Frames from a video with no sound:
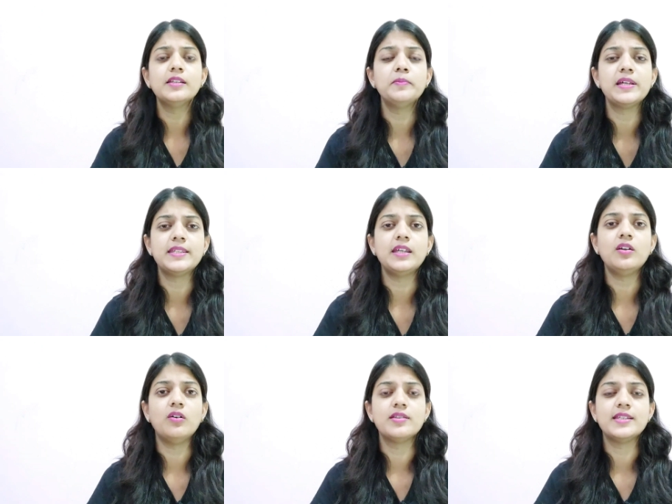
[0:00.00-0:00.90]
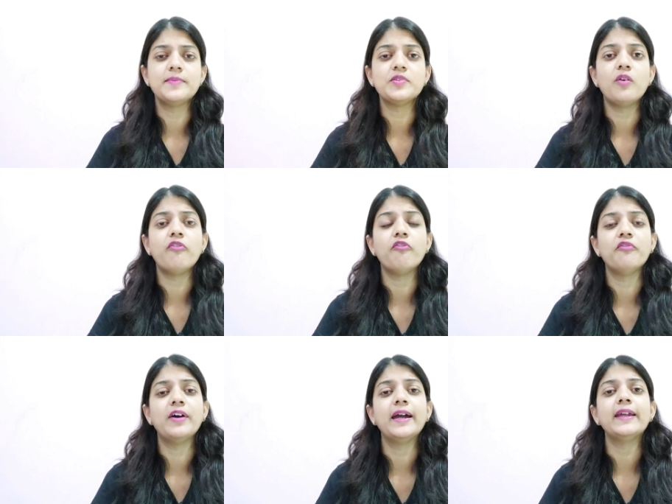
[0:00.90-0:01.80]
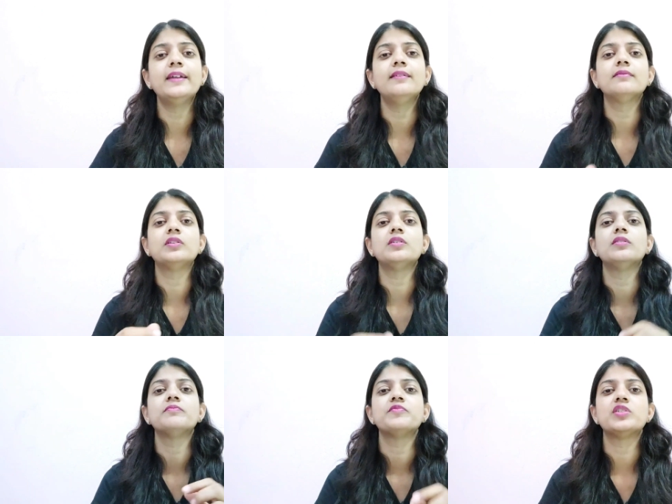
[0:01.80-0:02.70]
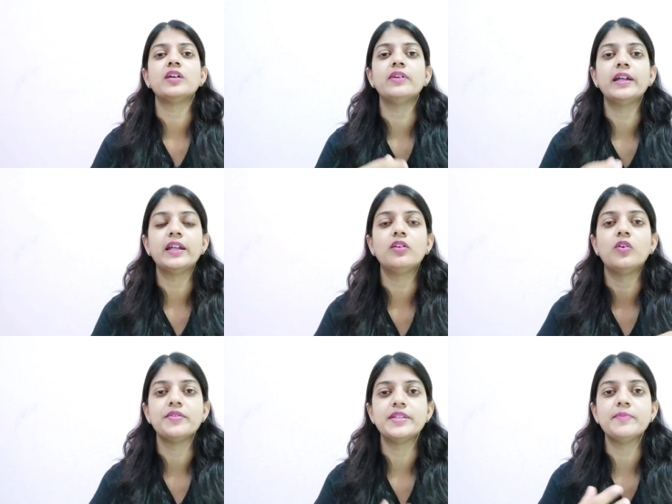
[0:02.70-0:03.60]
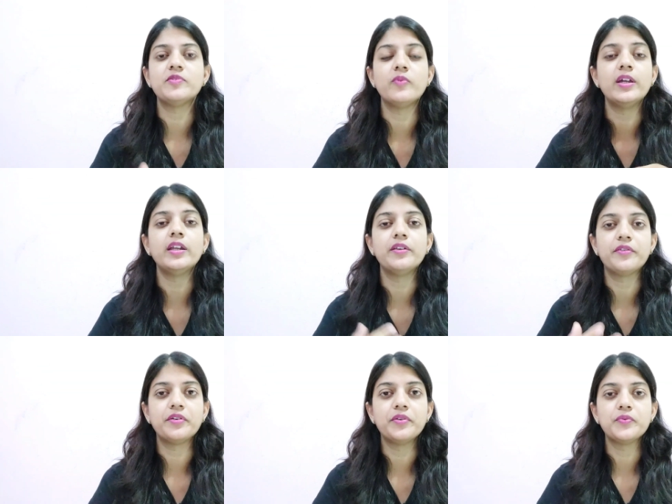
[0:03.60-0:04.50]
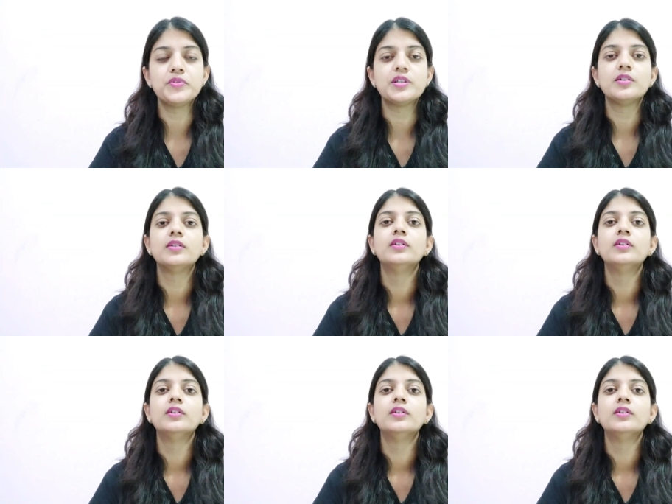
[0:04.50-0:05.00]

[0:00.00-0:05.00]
the basic concepts of why the Java 8 concepts were introduced.